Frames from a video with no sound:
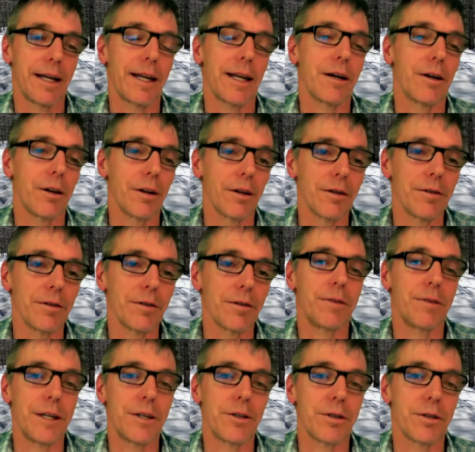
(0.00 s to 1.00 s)
and get all those
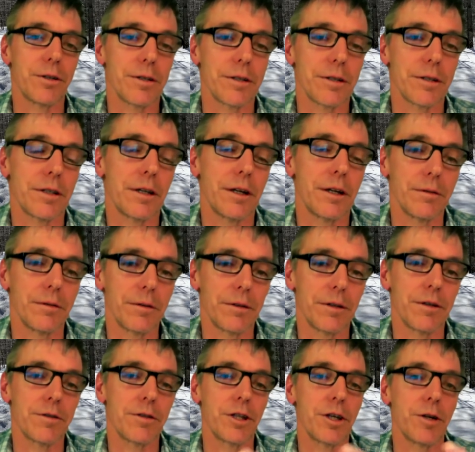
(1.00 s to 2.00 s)
features, you know,
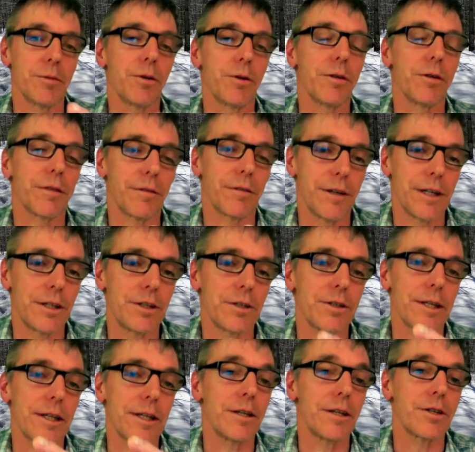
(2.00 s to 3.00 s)
those geomorphic features